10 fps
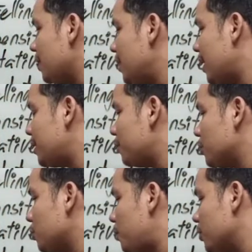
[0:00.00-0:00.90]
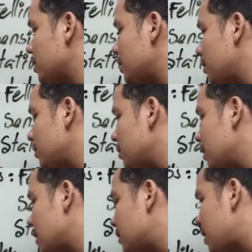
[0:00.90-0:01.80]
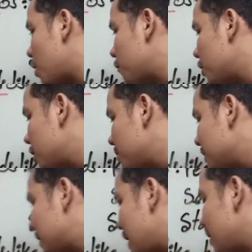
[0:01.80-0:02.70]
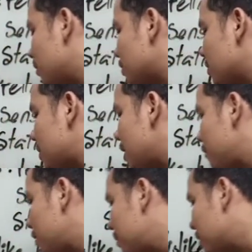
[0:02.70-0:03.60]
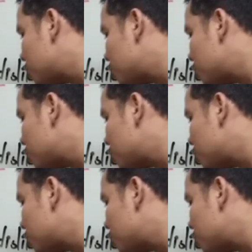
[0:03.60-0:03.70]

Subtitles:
relative also position start verb, saying also state verb, and